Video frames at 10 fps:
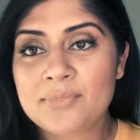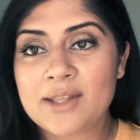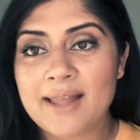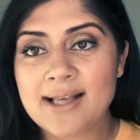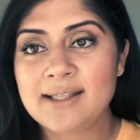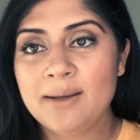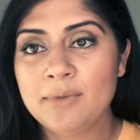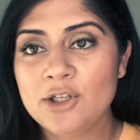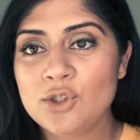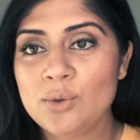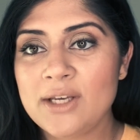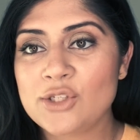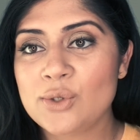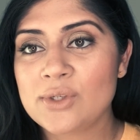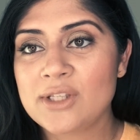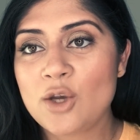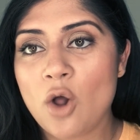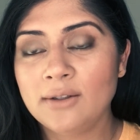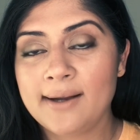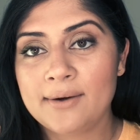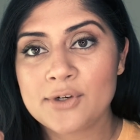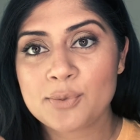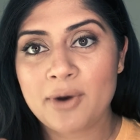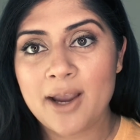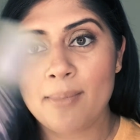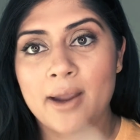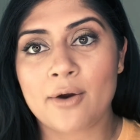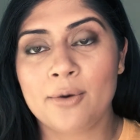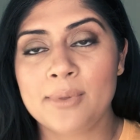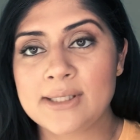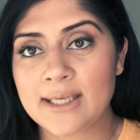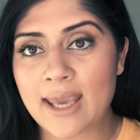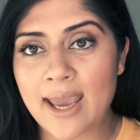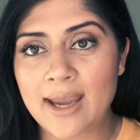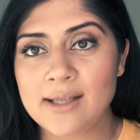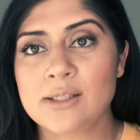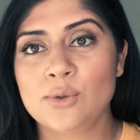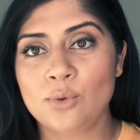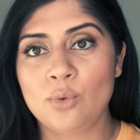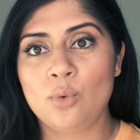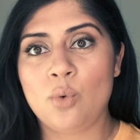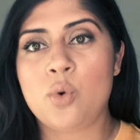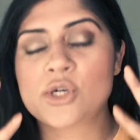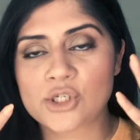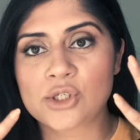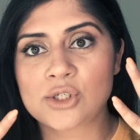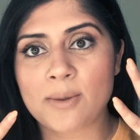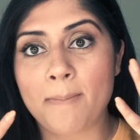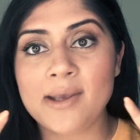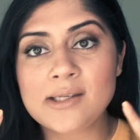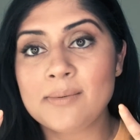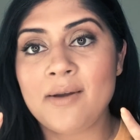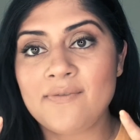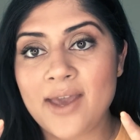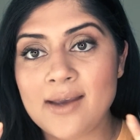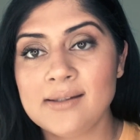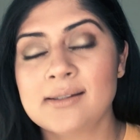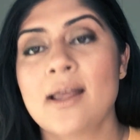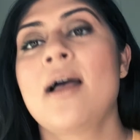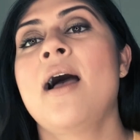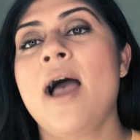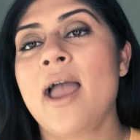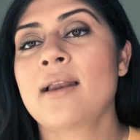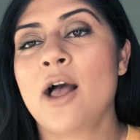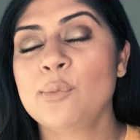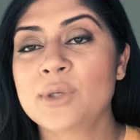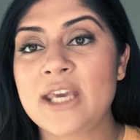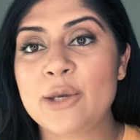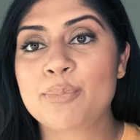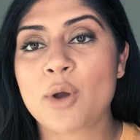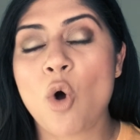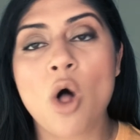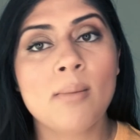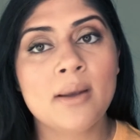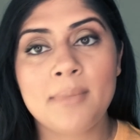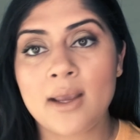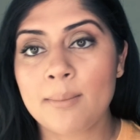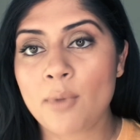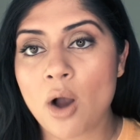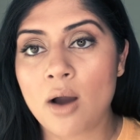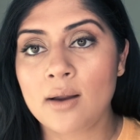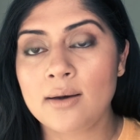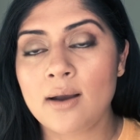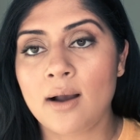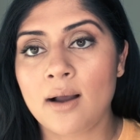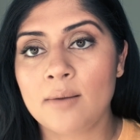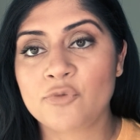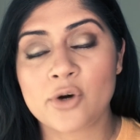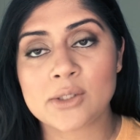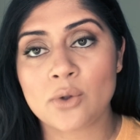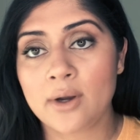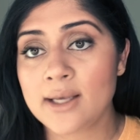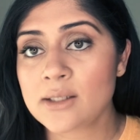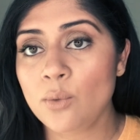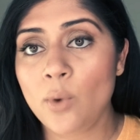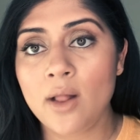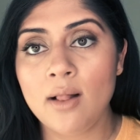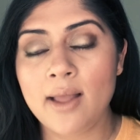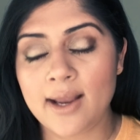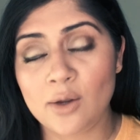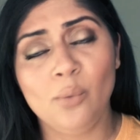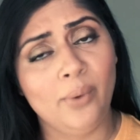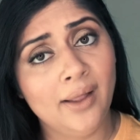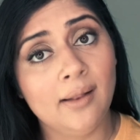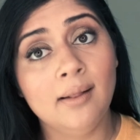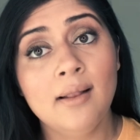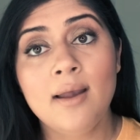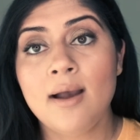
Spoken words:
The last thing I'm gonna do is use the All Nighter spray by Urban Decay to whoosh, mist my face and help keep all my makeup on for as long as it will, and it will